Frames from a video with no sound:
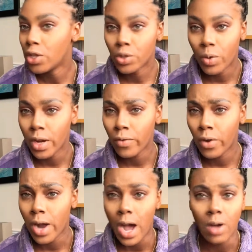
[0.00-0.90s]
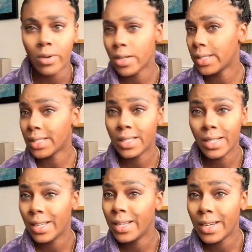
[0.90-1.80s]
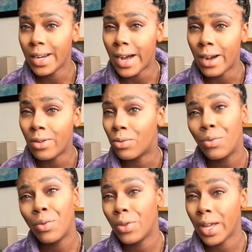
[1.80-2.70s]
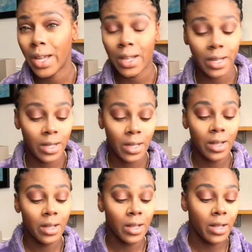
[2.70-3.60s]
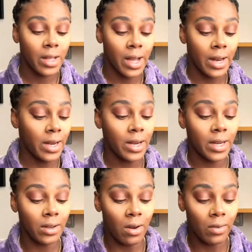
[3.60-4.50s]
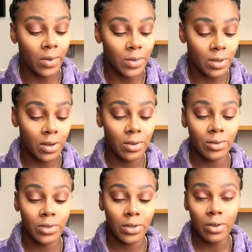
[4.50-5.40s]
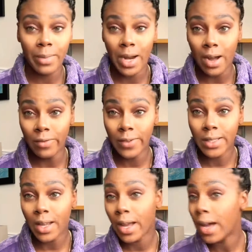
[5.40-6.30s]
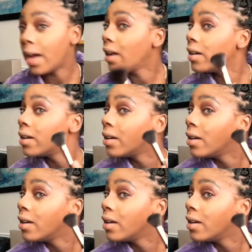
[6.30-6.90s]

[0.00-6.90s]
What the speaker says: 24 hours in and out. Like, I didn't need all those clothes. Do you know how many outfits I had?